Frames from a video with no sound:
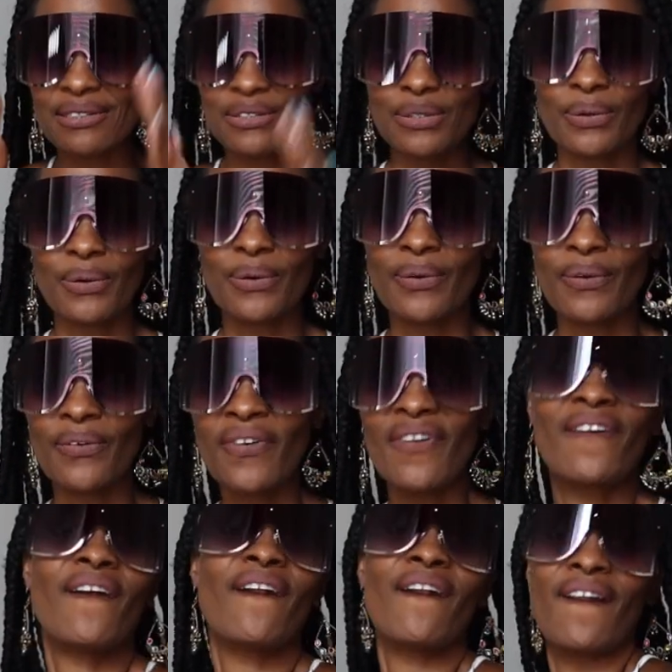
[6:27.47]
So
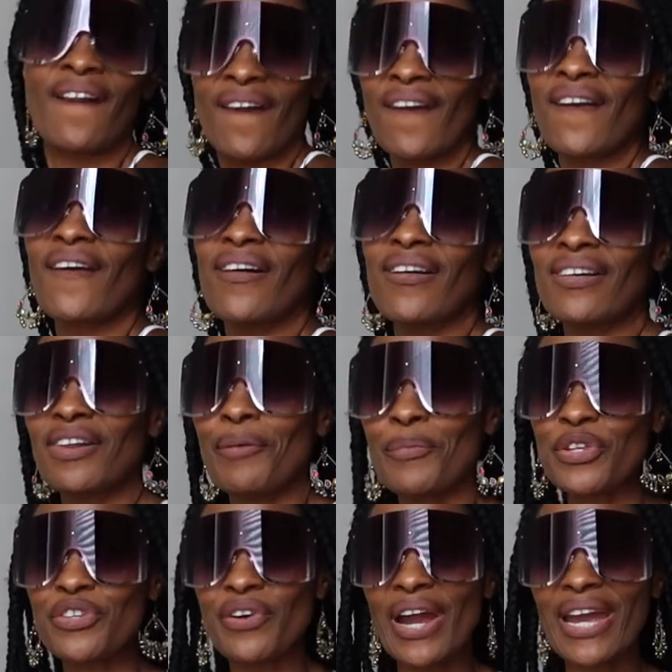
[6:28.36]
let
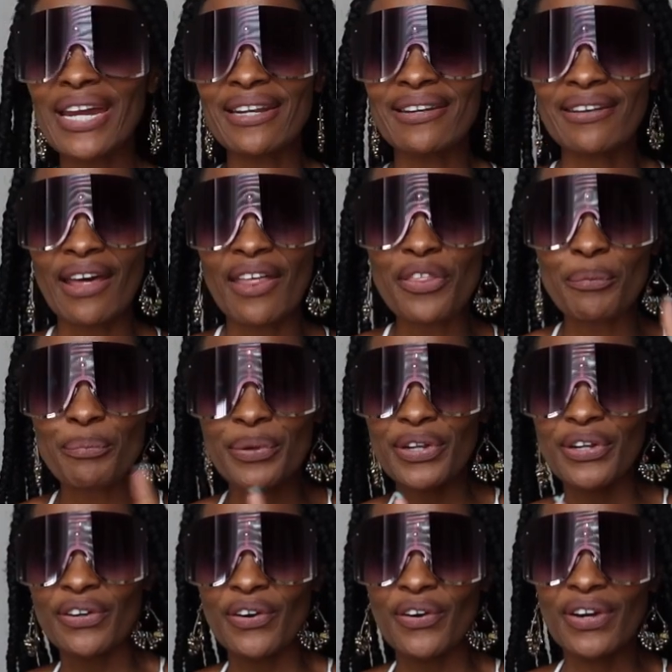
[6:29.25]
me try another
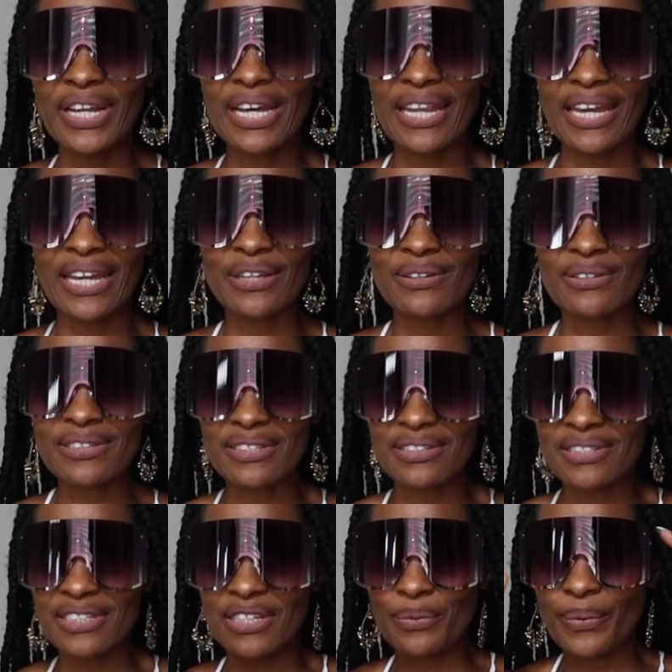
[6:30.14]
pair on and let you
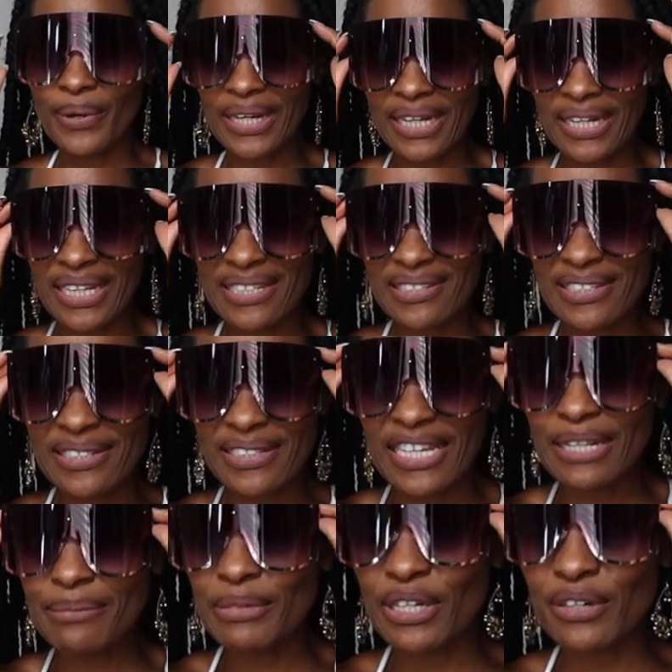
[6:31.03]
see what it is. She
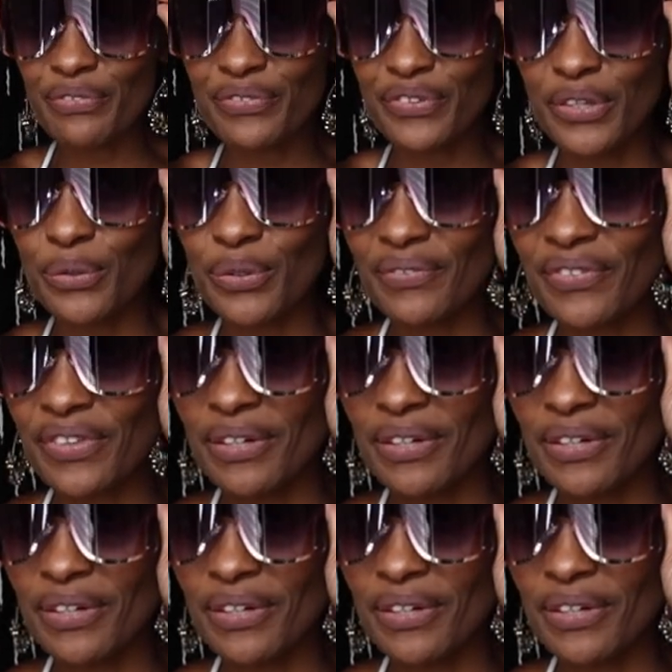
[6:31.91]
sent me a few of